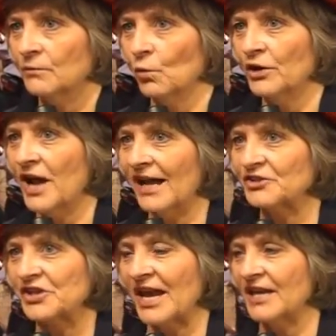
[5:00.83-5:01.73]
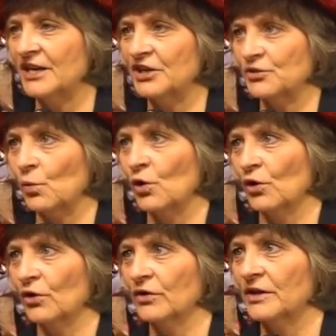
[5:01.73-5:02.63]
would not say in his
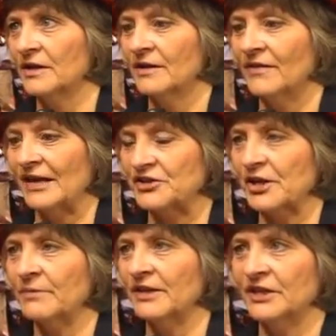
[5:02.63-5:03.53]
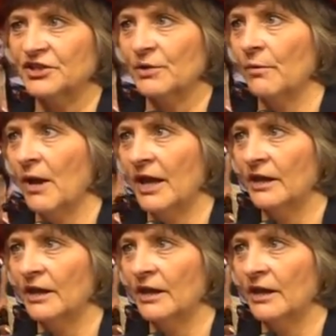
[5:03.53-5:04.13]
word that something is an